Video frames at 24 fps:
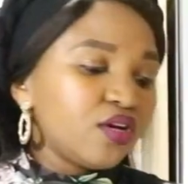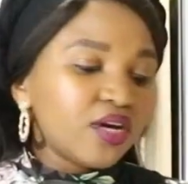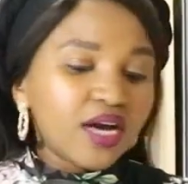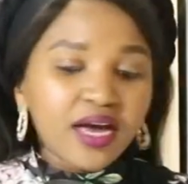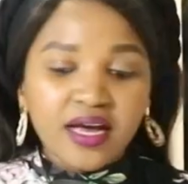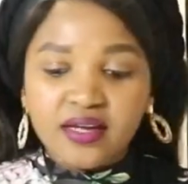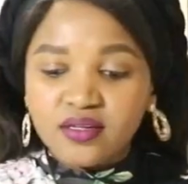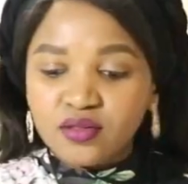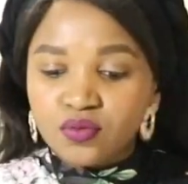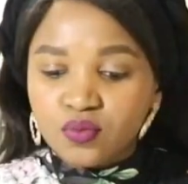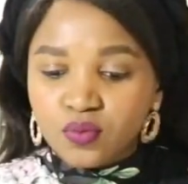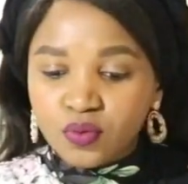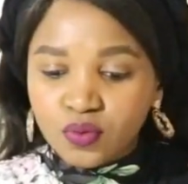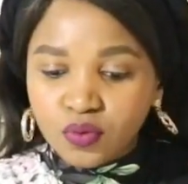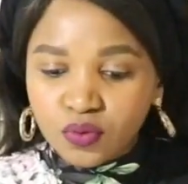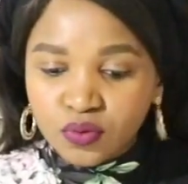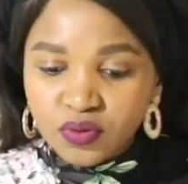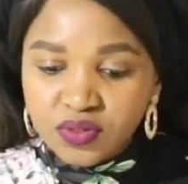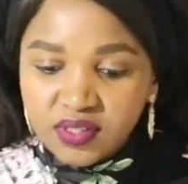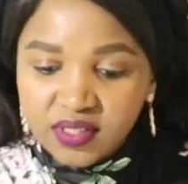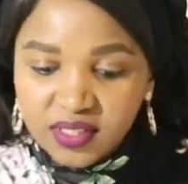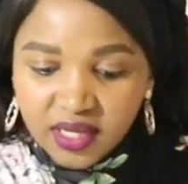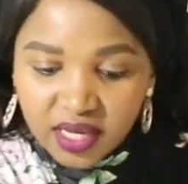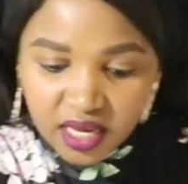you guys will
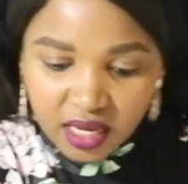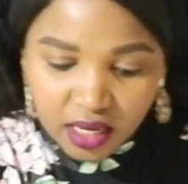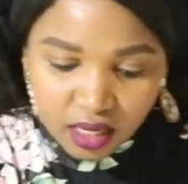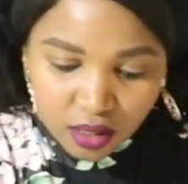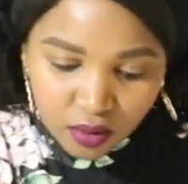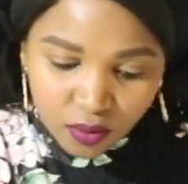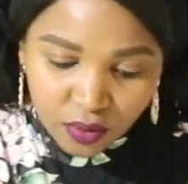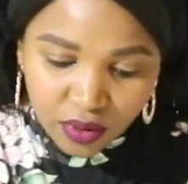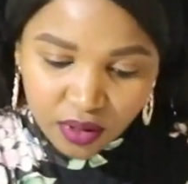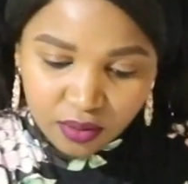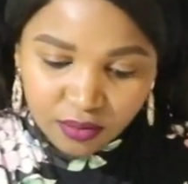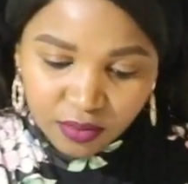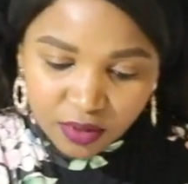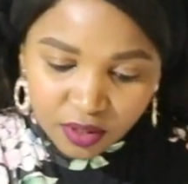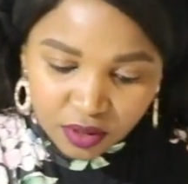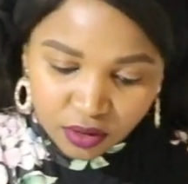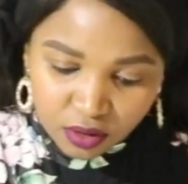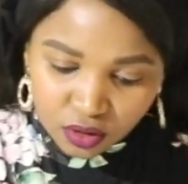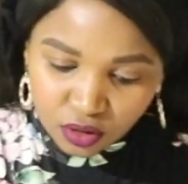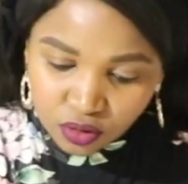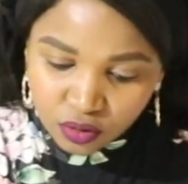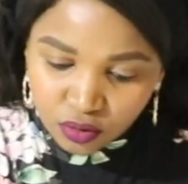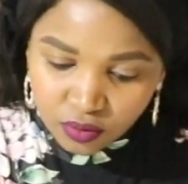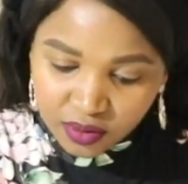see what I'm
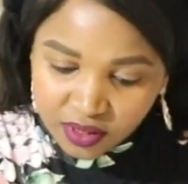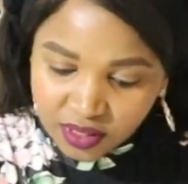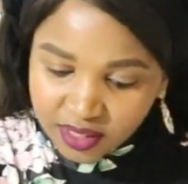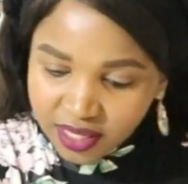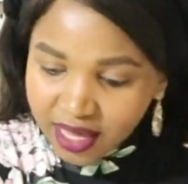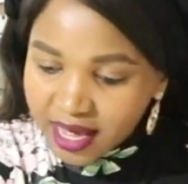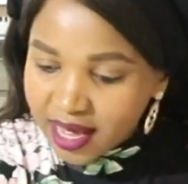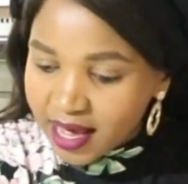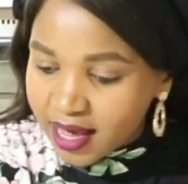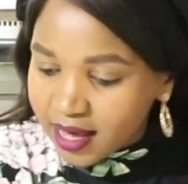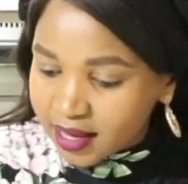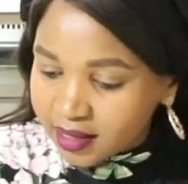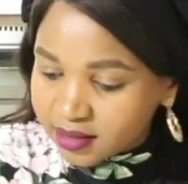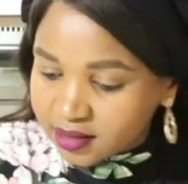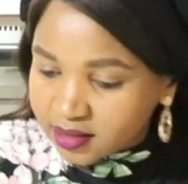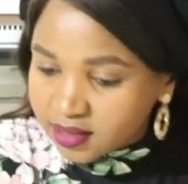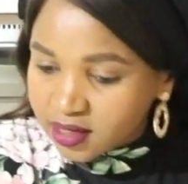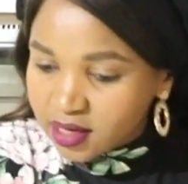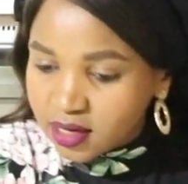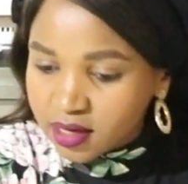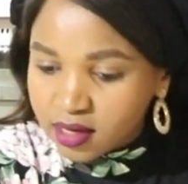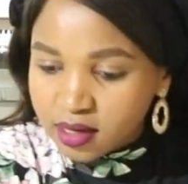gonna do with that.